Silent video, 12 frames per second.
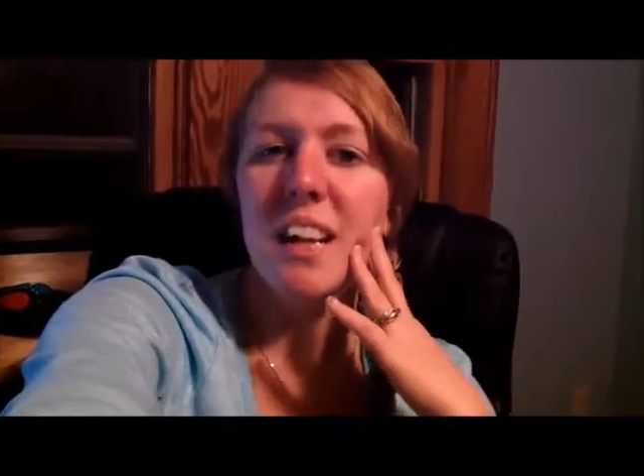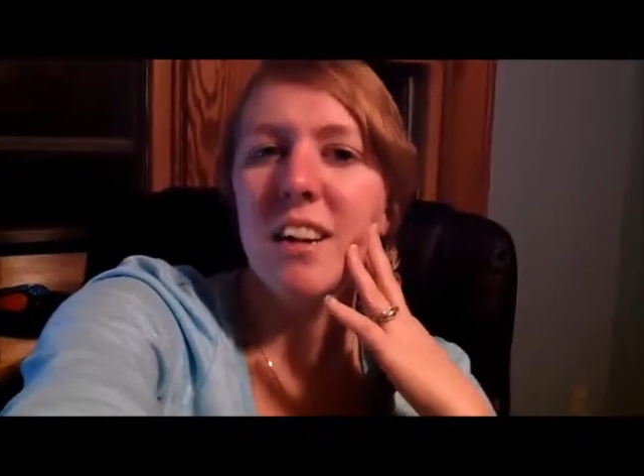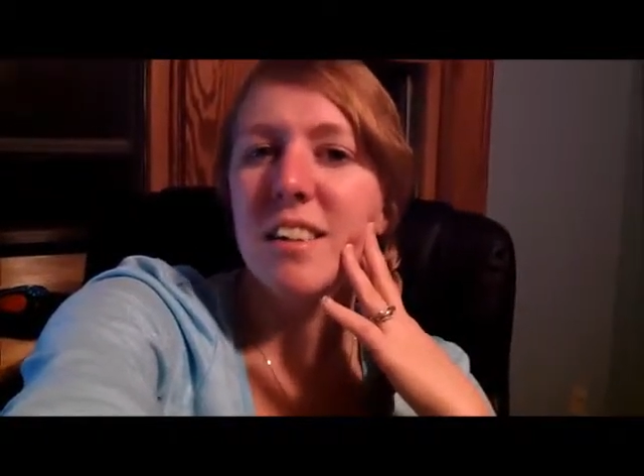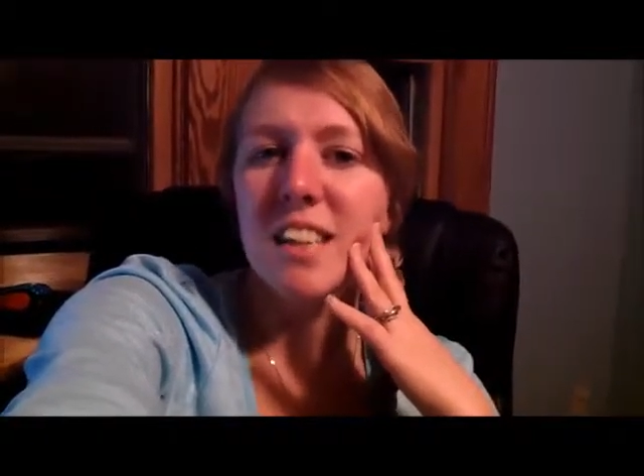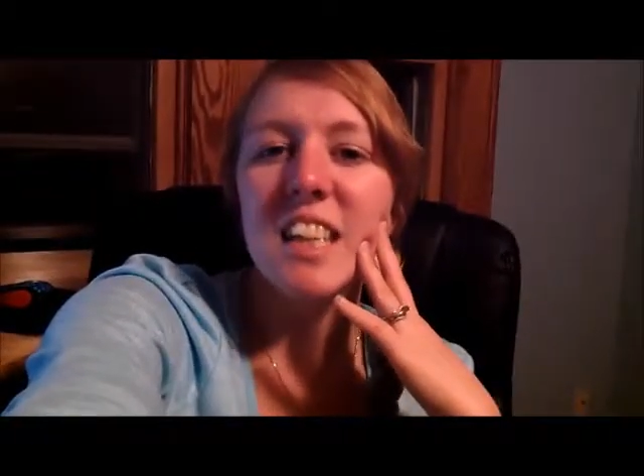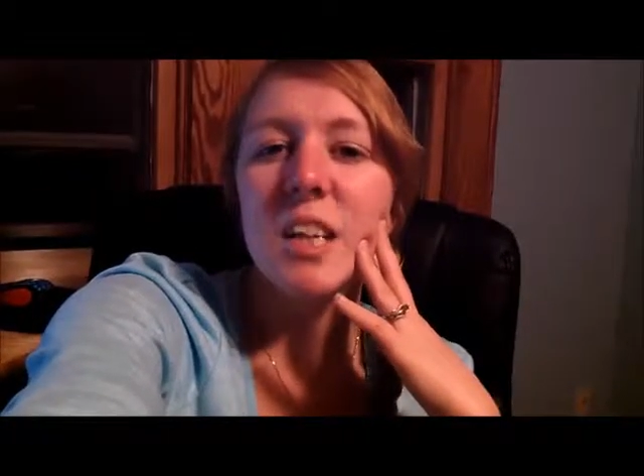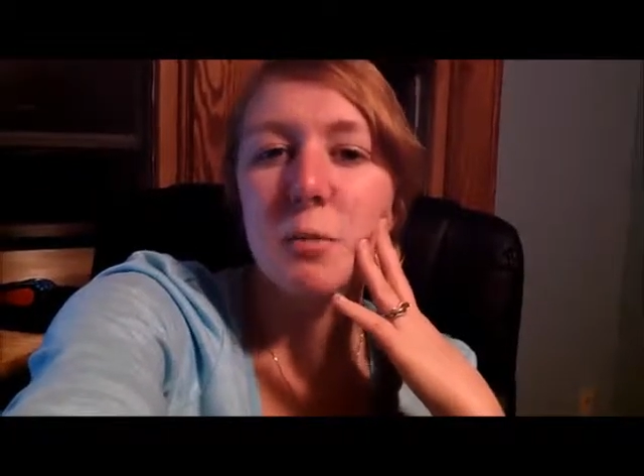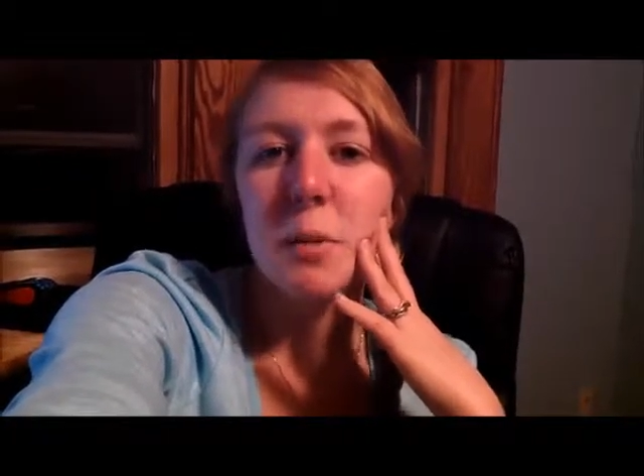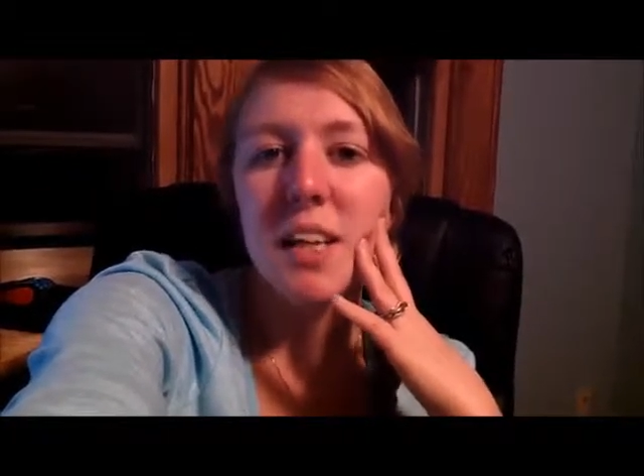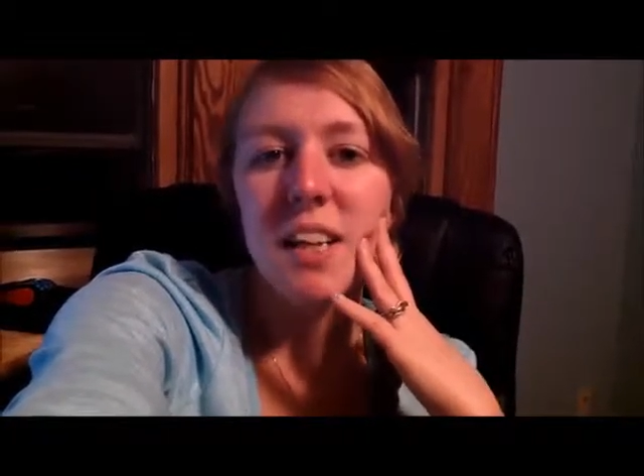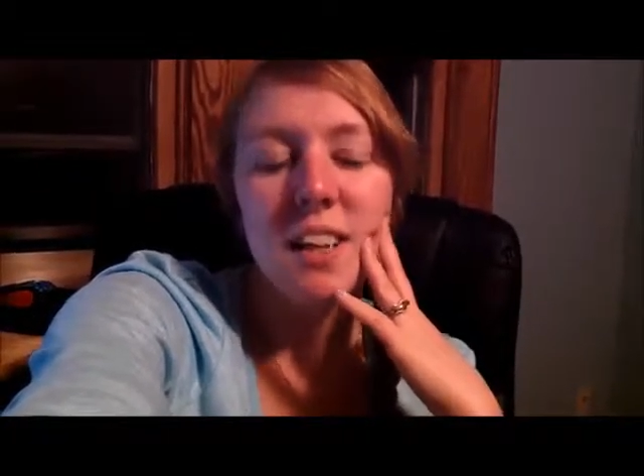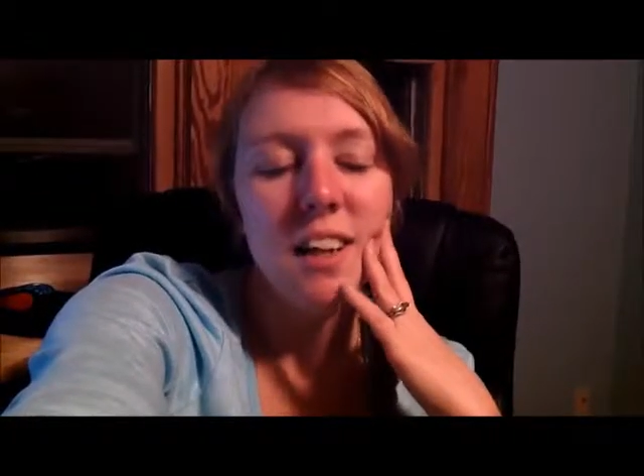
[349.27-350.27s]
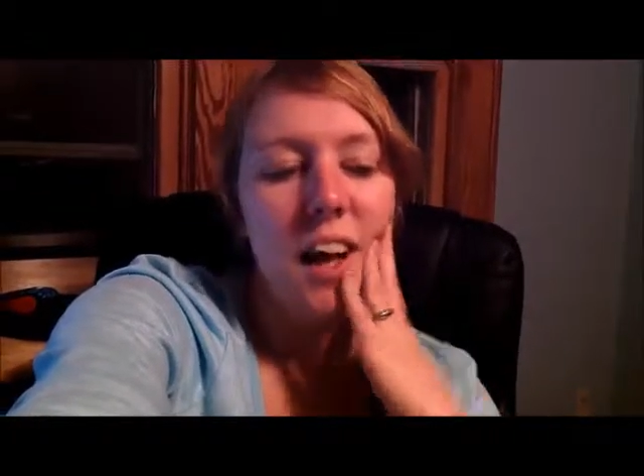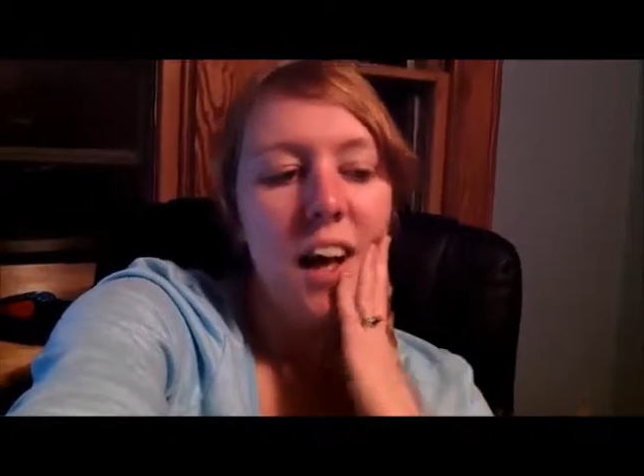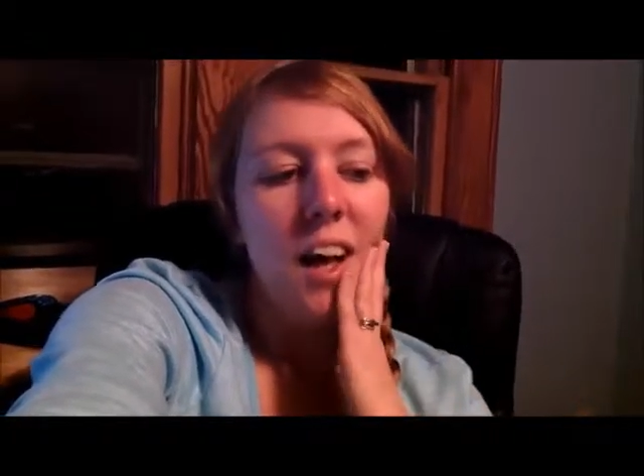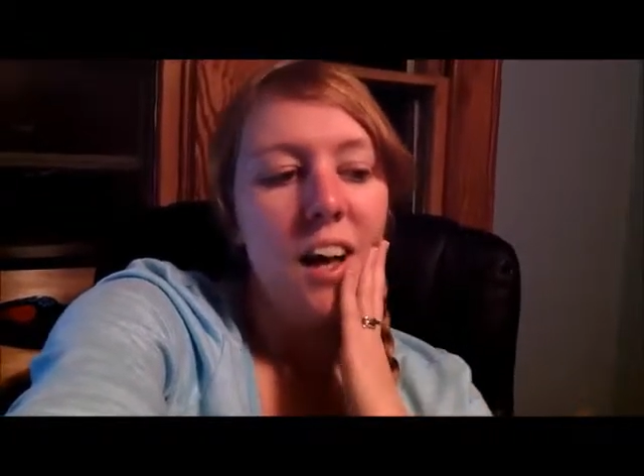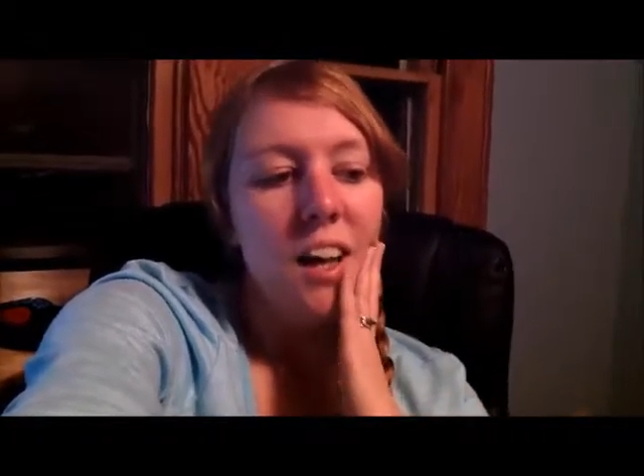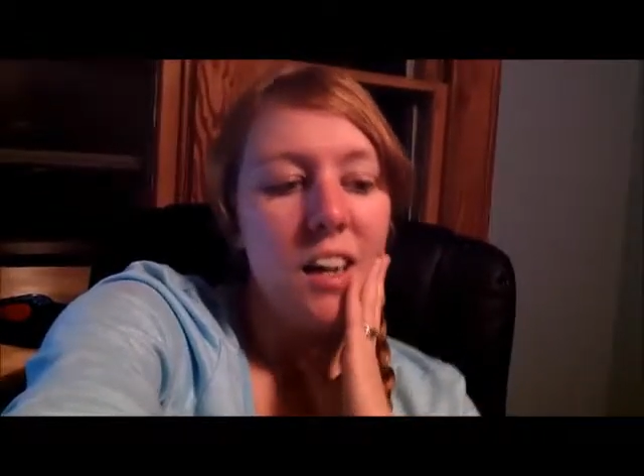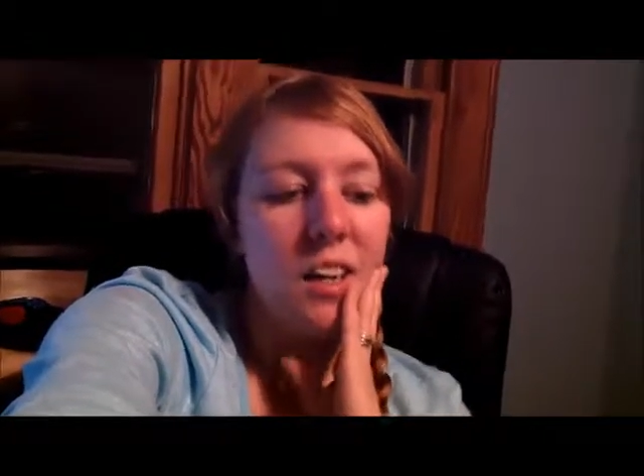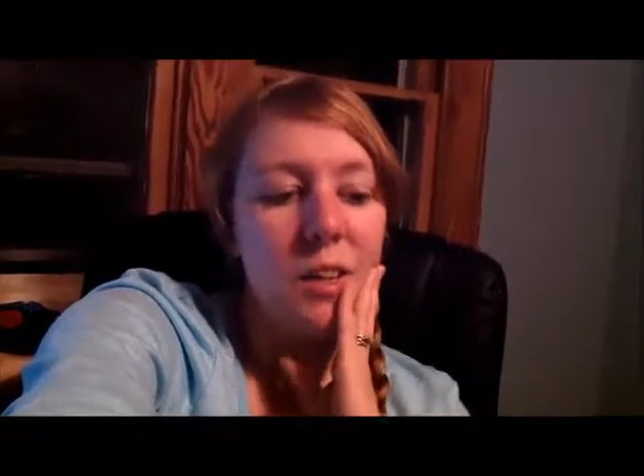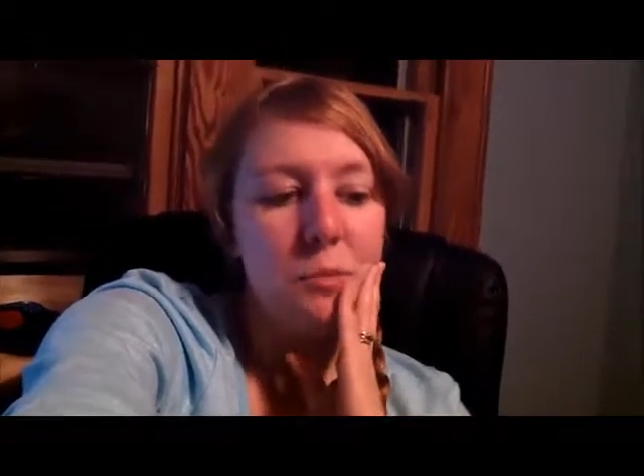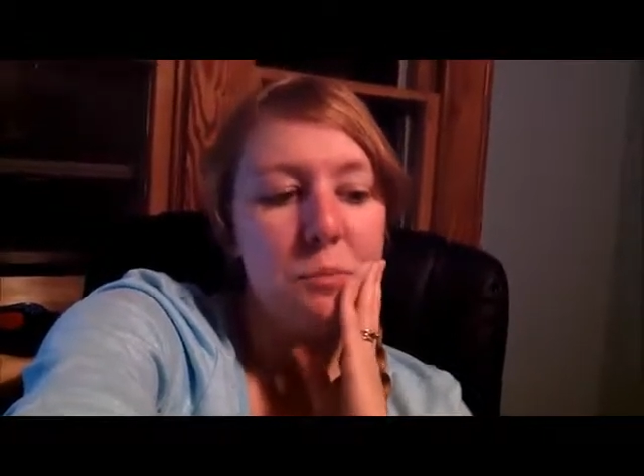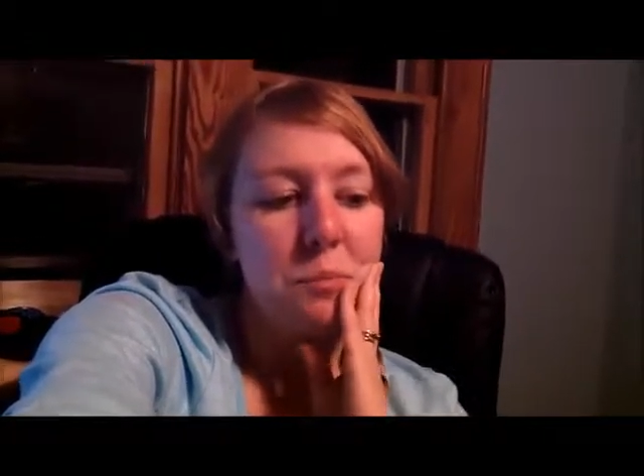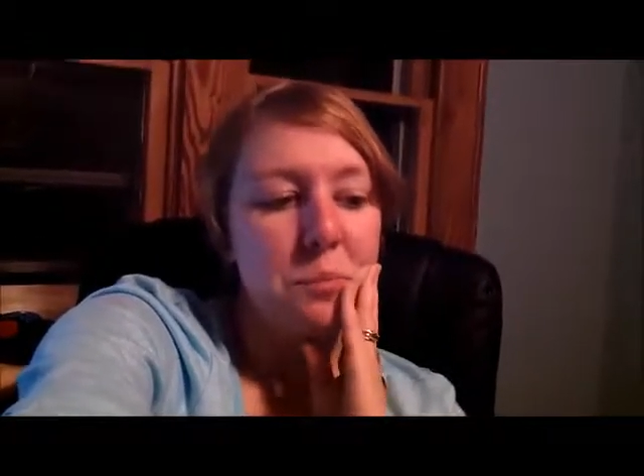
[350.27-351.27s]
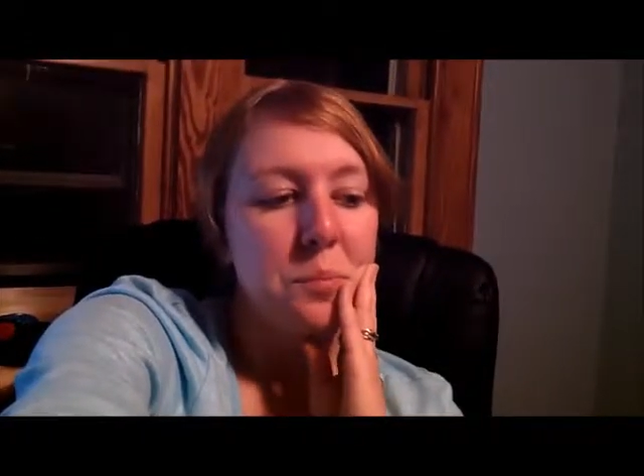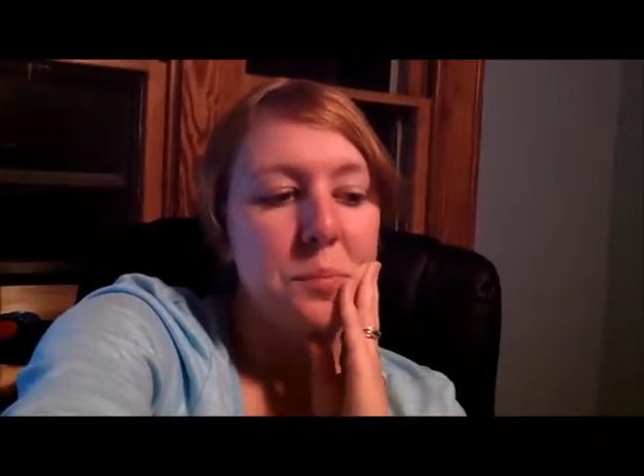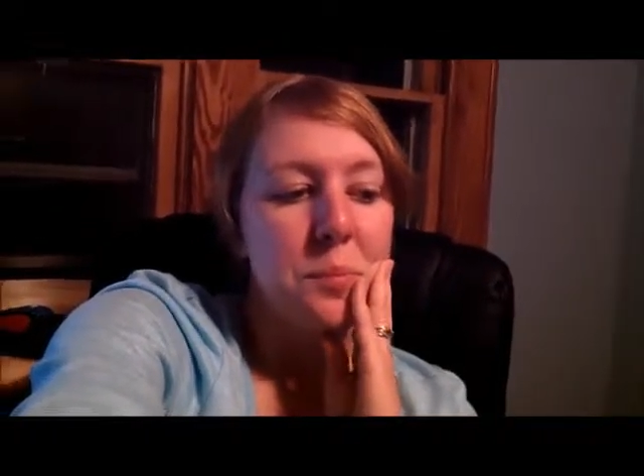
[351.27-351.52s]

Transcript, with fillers: I talked a little bit. Um,